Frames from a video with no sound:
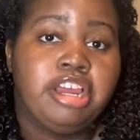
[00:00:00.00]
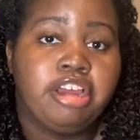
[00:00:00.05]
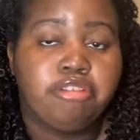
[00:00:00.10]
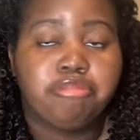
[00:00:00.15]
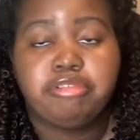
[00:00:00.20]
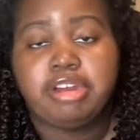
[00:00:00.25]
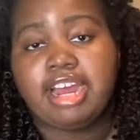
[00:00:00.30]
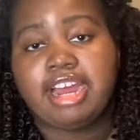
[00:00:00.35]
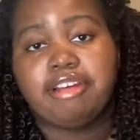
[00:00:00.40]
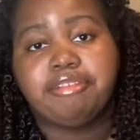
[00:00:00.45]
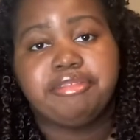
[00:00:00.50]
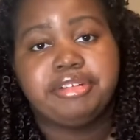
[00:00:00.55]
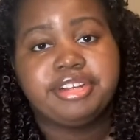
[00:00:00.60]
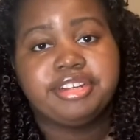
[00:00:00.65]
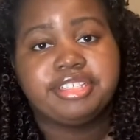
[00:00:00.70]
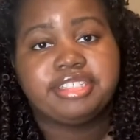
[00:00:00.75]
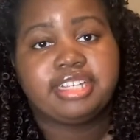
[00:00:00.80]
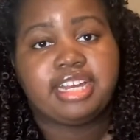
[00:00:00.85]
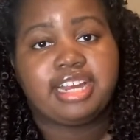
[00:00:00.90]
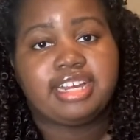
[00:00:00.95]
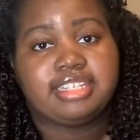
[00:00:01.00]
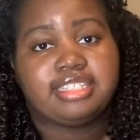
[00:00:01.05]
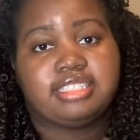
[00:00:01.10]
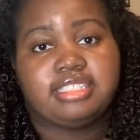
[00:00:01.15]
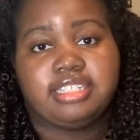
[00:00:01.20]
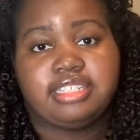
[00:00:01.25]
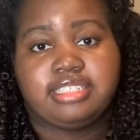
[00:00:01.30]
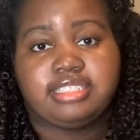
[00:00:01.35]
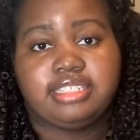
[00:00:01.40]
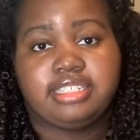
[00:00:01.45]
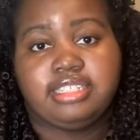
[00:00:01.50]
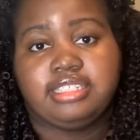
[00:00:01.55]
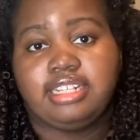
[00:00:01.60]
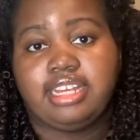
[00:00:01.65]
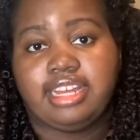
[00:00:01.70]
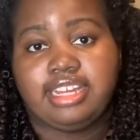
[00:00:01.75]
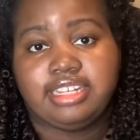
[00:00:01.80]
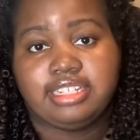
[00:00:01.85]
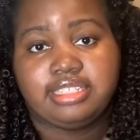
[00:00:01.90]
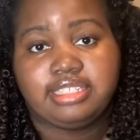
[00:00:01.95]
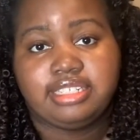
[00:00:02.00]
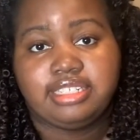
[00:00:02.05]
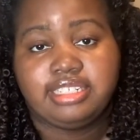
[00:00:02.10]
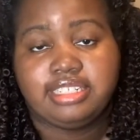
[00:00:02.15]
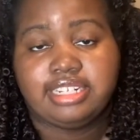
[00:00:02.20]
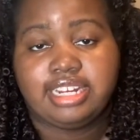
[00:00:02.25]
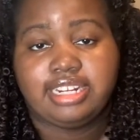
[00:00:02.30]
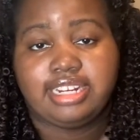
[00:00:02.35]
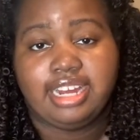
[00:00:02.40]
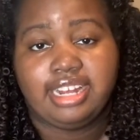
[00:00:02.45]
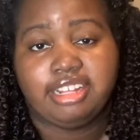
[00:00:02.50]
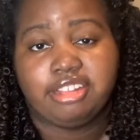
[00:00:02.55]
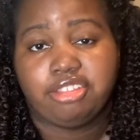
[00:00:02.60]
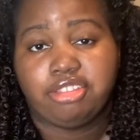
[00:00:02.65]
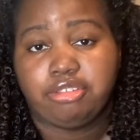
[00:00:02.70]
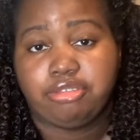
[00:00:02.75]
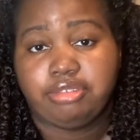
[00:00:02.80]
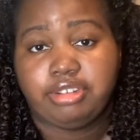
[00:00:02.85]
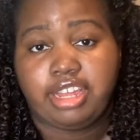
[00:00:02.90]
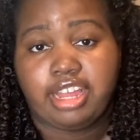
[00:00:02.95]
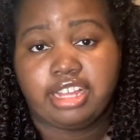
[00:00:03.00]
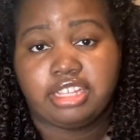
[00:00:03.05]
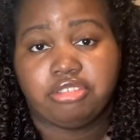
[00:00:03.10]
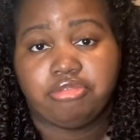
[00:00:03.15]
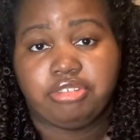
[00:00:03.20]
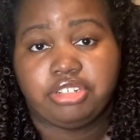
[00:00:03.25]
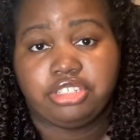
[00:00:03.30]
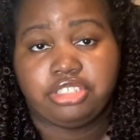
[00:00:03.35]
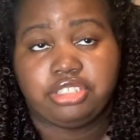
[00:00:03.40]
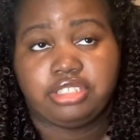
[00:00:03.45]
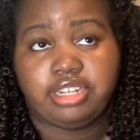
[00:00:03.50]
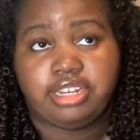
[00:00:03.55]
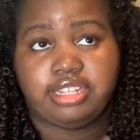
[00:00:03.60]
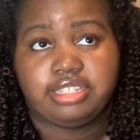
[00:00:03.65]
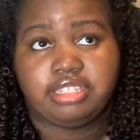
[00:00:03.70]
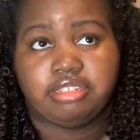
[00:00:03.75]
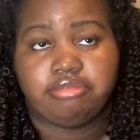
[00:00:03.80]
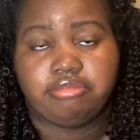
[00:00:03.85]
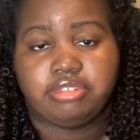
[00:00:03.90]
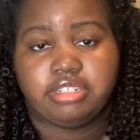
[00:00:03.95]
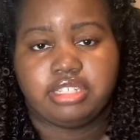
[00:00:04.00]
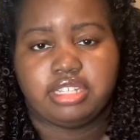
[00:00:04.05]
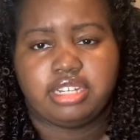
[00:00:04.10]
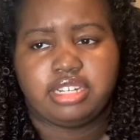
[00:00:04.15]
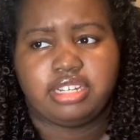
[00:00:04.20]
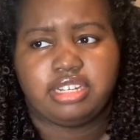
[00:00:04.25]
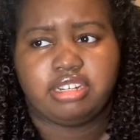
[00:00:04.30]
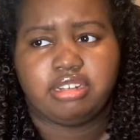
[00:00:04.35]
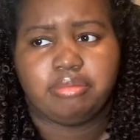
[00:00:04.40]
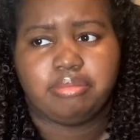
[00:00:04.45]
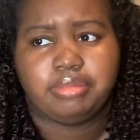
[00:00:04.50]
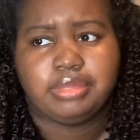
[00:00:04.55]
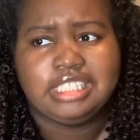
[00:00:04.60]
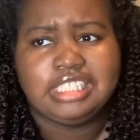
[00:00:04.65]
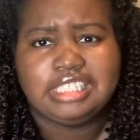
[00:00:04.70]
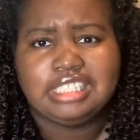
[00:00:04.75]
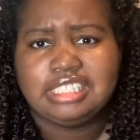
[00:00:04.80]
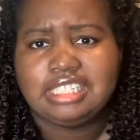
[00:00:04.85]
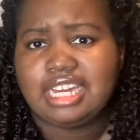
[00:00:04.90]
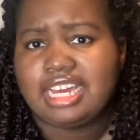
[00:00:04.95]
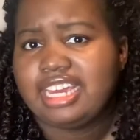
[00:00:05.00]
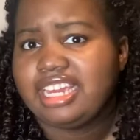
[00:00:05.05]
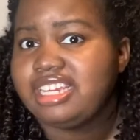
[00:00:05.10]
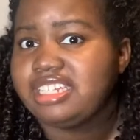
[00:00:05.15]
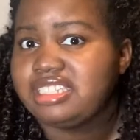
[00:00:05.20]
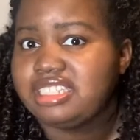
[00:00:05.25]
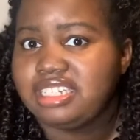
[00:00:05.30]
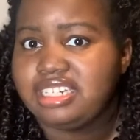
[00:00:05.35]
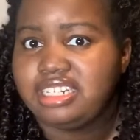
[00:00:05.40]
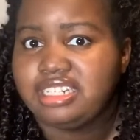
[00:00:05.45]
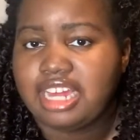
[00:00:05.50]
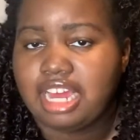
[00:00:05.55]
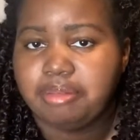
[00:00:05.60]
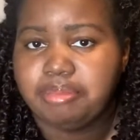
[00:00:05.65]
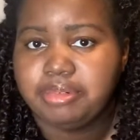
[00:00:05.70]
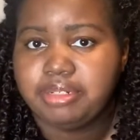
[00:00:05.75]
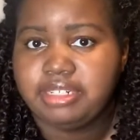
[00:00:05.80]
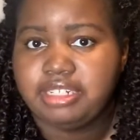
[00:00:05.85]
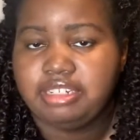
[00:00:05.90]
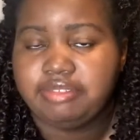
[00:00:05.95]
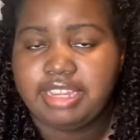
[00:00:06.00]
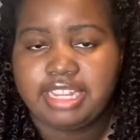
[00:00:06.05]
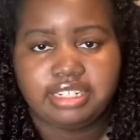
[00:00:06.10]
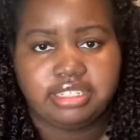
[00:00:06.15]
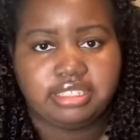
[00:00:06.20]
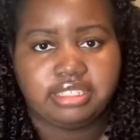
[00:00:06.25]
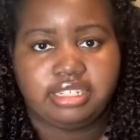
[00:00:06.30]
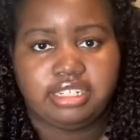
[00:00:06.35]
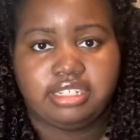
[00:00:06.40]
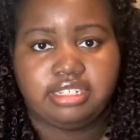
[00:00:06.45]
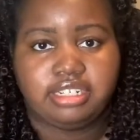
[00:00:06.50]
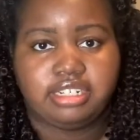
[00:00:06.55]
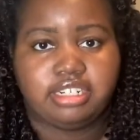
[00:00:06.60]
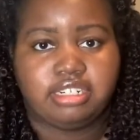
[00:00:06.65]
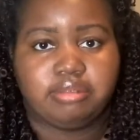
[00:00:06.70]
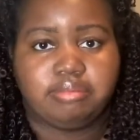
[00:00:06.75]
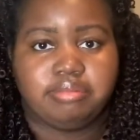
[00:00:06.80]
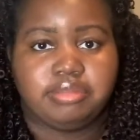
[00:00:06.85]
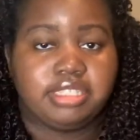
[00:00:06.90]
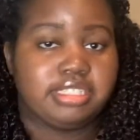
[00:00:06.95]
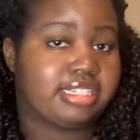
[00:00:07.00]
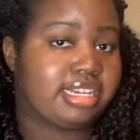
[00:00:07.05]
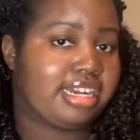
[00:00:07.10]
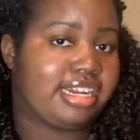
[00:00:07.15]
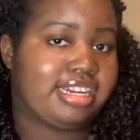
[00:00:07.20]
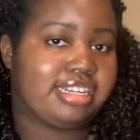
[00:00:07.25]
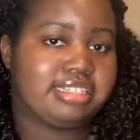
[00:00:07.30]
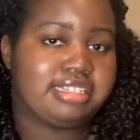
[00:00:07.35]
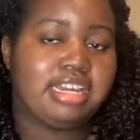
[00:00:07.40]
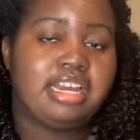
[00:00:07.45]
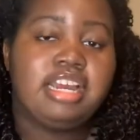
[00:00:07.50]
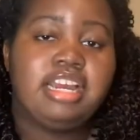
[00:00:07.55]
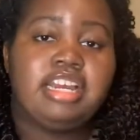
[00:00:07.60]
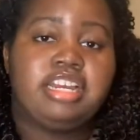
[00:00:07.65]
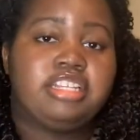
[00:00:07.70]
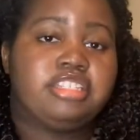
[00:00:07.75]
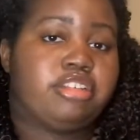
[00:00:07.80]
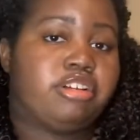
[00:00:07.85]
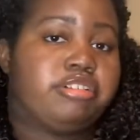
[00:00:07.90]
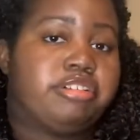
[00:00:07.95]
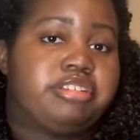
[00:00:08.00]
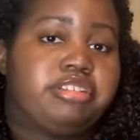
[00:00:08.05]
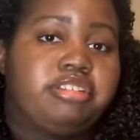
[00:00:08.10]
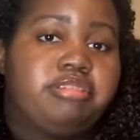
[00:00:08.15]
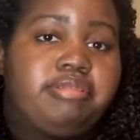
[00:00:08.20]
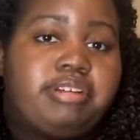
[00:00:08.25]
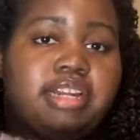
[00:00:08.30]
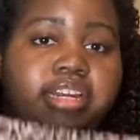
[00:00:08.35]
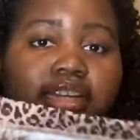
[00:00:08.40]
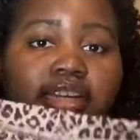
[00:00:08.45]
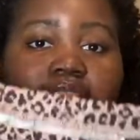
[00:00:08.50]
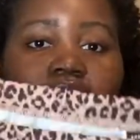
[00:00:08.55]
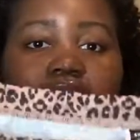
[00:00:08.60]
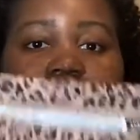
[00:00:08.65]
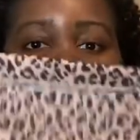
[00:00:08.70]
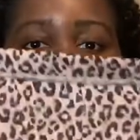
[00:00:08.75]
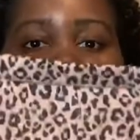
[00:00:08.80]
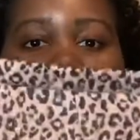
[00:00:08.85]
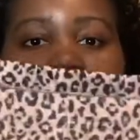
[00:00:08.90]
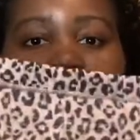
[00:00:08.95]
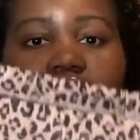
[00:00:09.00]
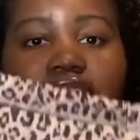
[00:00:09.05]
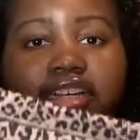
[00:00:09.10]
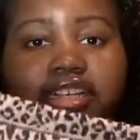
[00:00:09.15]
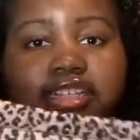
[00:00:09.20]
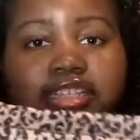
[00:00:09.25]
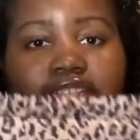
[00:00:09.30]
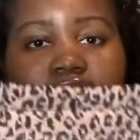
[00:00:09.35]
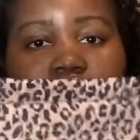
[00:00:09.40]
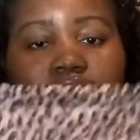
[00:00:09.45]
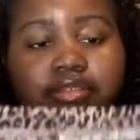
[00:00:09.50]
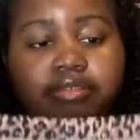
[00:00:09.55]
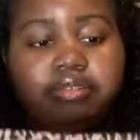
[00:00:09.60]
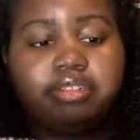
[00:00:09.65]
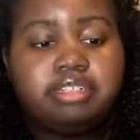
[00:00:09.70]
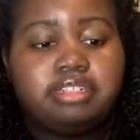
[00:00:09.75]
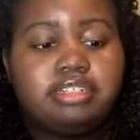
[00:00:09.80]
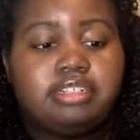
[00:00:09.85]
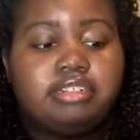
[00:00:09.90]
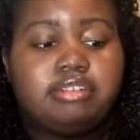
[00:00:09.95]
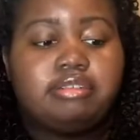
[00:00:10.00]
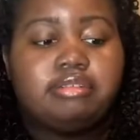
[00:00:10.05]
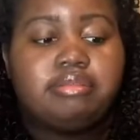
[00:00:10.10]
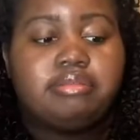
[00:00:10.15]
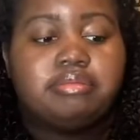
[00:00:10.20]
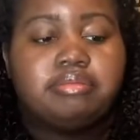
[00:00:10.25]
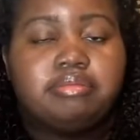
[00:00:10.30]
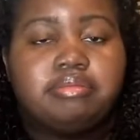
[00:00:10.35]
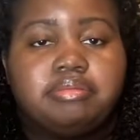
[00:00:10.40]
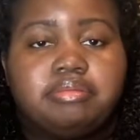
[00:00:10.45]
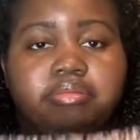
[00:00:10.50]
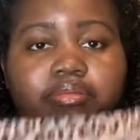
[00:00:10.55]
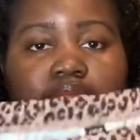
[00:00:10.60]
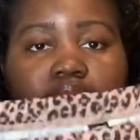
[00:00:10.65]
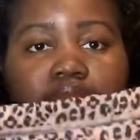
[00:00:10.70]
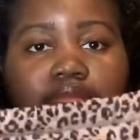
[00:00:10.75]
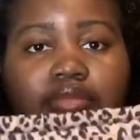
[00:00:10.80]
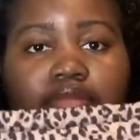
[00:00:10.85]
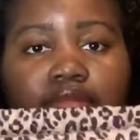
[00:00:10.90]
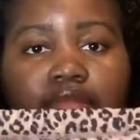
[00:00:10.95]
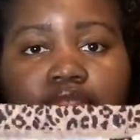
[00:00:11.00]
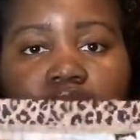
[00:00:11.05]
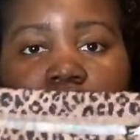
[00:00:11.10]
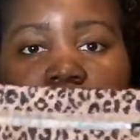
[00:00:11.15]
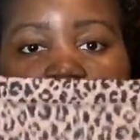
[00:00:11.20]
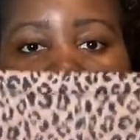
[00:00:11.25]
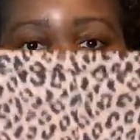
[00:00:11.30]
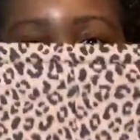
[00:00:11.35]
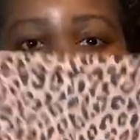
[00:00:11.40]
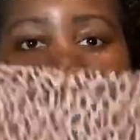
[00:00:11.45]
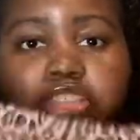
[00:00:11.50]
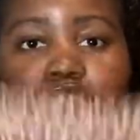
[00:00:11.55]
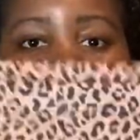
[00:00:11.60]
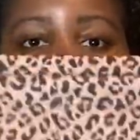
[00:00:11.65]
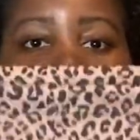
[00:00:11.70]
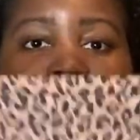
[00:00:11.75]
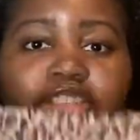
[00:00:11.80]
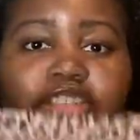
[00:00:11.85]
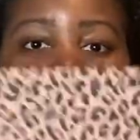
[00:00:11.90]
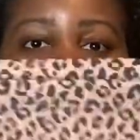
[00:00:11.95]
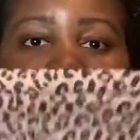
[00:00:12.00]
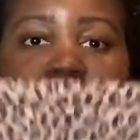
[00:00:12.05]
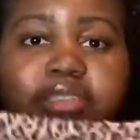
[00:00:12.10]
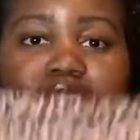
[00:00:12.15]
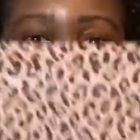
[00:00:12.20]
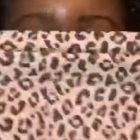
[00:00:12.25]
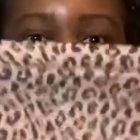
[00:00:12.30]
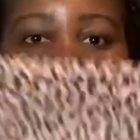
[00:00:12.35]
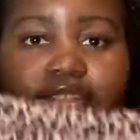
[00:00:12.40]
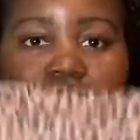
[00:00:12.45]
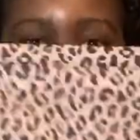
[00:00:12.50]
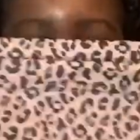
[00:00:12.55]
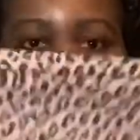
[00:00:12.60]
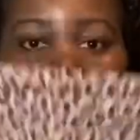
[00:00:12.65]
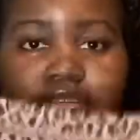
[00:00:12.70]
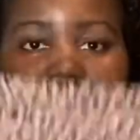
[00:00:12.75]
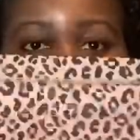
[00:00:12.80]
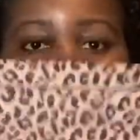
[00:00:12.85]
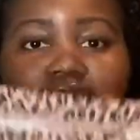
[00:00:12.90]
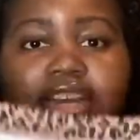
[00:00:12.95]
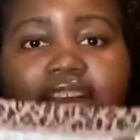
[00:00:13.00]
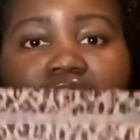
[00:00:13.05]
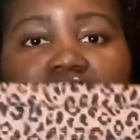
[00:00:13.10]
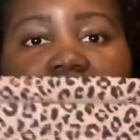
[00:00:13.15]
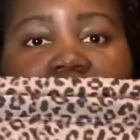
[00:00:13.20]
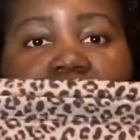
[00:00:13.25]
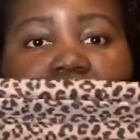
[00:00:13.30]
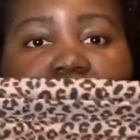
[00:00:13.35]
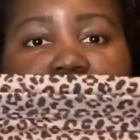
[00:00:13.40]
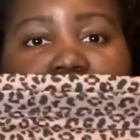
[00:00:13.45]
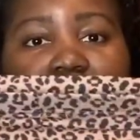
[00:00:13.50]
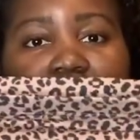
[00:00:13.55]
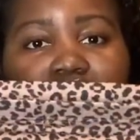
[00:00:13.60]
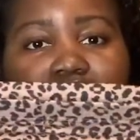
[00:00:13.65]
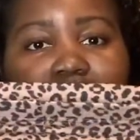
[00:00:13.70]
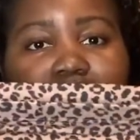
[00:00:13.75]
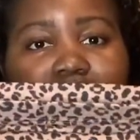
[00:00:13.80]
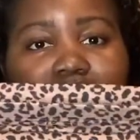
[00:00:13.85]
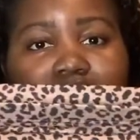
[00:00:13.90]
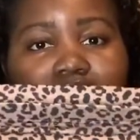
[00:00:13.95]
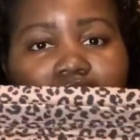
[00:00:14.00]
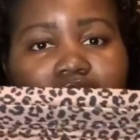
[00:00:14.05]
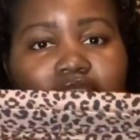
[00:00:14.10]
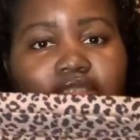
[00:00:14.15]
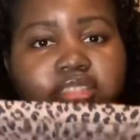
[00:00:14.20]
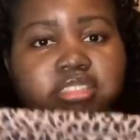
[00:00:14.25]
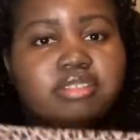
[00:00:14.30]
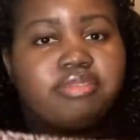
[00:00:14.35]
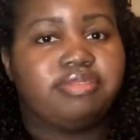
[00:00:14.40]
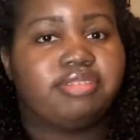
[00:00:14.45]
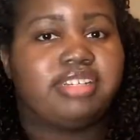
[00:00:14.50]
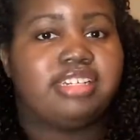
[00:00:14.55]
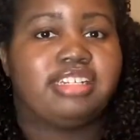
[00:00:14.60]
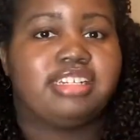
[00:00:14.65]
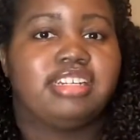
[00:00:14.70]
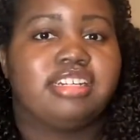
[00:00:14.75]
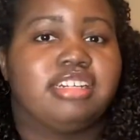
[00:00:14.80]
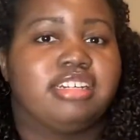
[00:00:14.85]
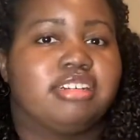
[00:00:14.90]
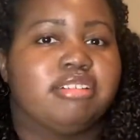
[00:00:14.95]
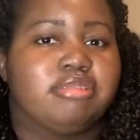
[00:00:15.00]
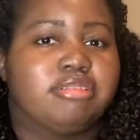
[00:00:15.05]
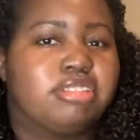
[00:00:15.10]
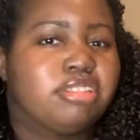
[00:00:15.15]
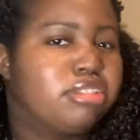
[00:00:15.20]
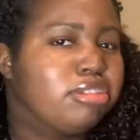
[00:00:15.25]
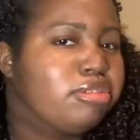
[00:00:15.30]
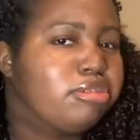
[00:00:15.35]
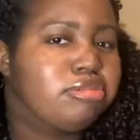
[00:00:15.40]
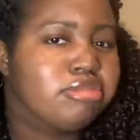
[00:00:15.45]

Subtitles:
well, I wear a size 16 to 18, and I got a 3X, which says it was 18, I believe, 18, the size. So this is what I got. It's nice, you know, stretchy material. I don't like for my clothes to fit, you know, too